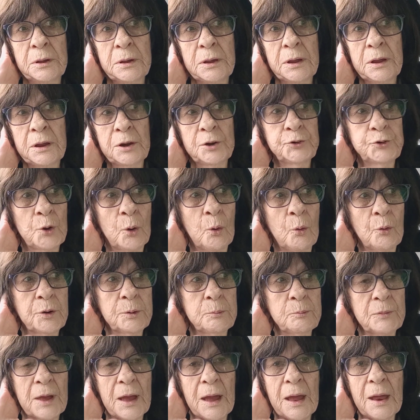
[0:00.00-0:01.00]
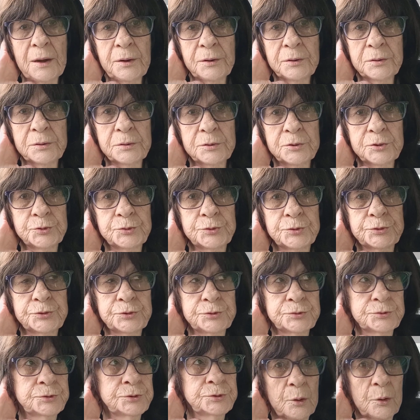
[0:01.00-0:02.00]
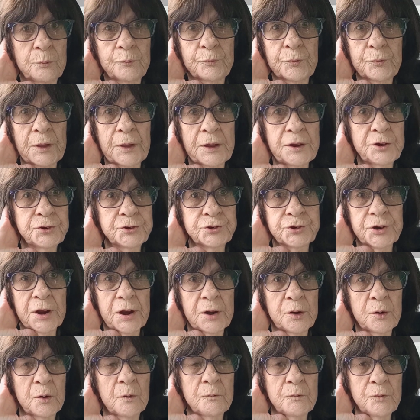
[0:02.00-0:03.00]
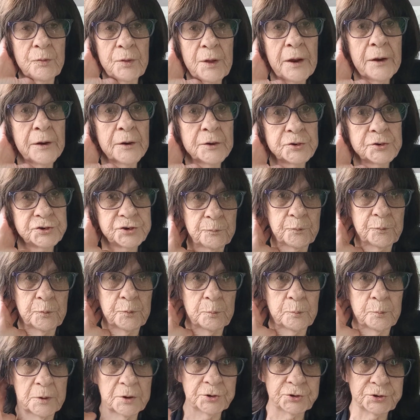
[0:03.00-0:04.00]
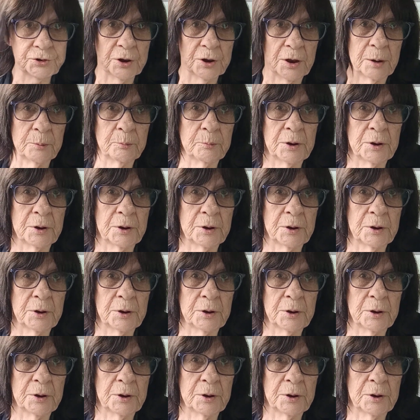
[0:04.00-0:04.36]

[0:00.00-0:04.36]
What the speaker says: and told him that, and so they stayed over there, except for my son.